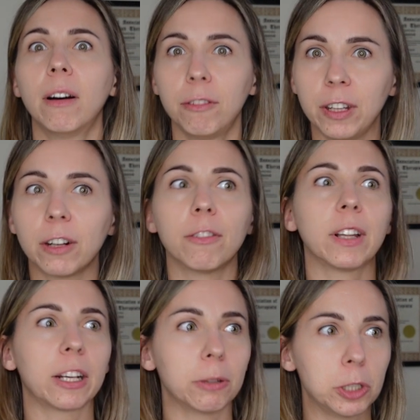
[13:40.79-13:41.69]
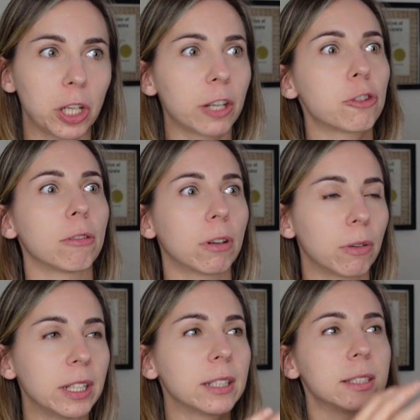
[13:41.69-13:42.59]
Fear of like rejection,
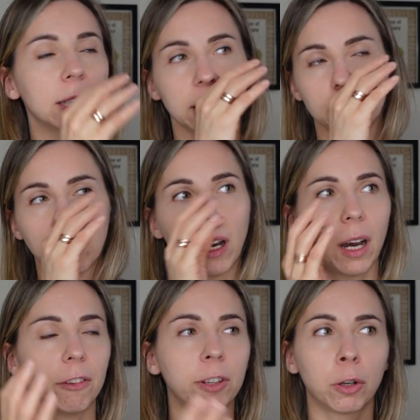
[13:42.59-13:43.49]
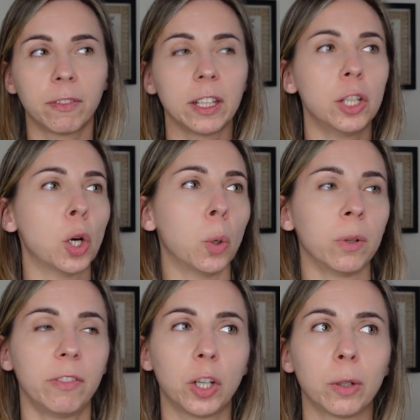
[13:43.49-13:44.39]
criticism, uh, fear of
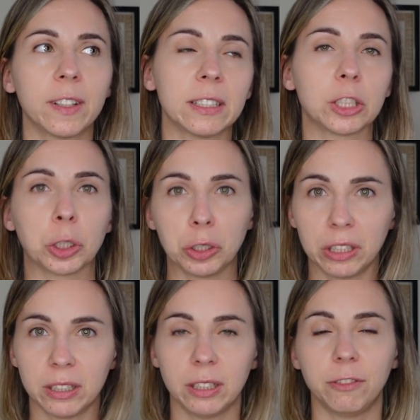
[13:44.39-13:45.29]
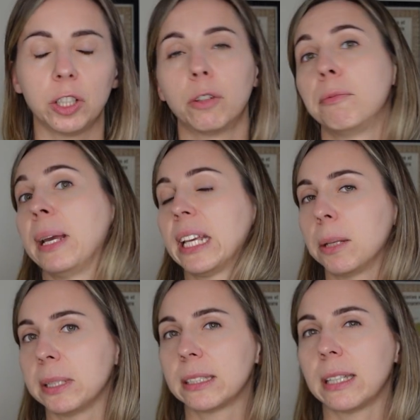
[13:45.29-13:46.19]
unknown, fear of uncertainty, fear of
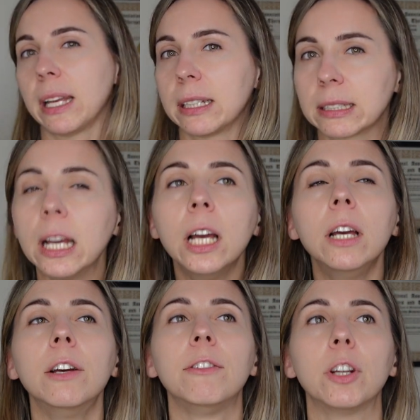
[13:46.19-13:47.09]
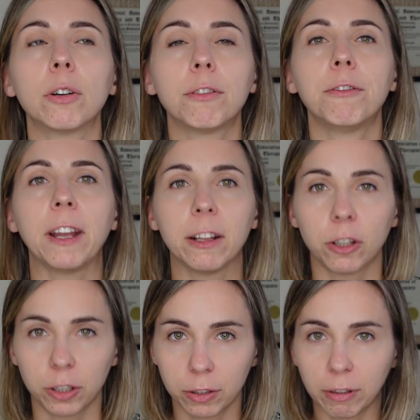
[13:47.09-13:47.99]
making mistakes, fear of
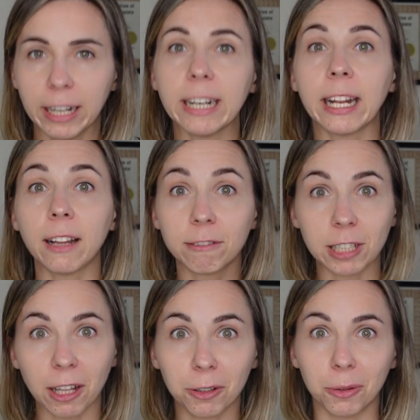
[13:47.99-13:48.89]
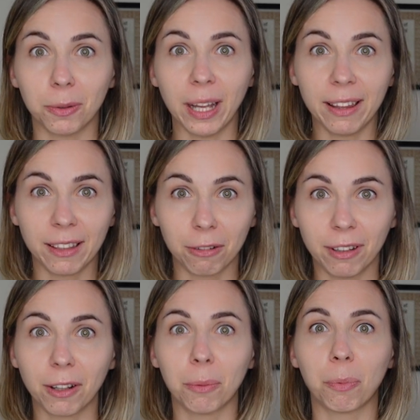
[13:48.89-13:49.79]
failure, right? And I'll tell you in the
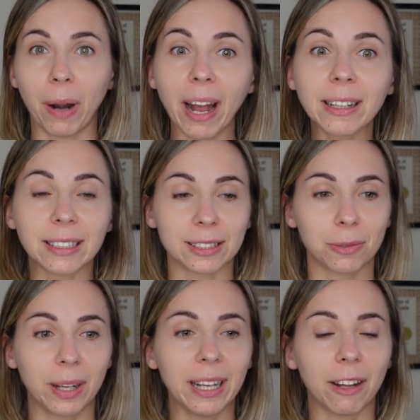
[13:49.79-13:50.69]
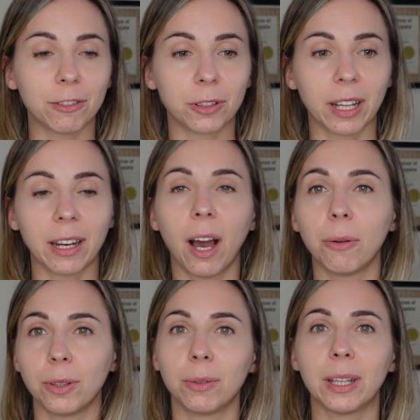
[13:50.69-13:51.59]
little practice, right, after that,
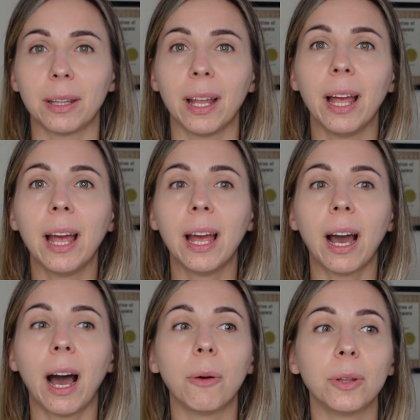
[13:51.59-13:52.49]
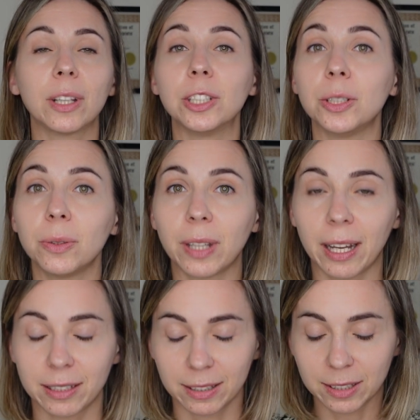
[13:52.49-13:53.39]
how you can, how you can do
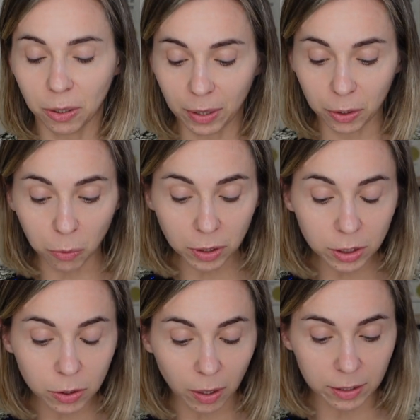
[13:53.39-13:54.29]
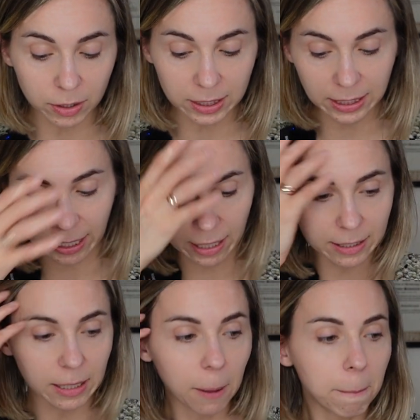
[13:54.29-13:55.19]
that. So in order to understand